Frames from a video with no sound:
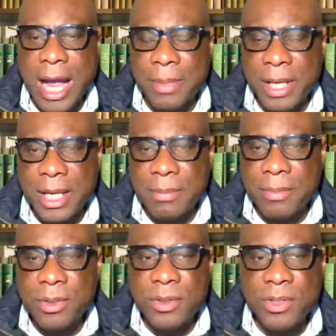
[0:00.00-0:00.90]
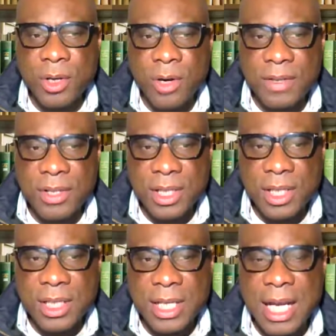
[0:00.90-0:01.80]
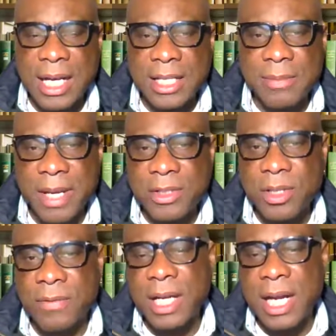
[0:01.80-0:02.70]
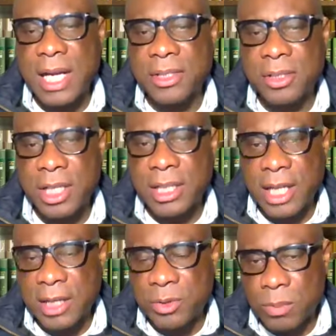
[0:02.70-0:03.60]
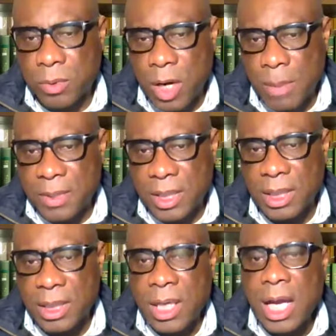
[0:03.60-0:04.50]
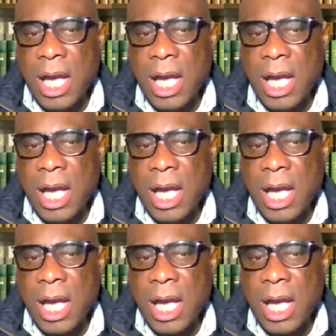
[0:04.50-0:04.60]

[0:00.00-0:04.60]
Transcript: applicable to services and aspects of intellectual property,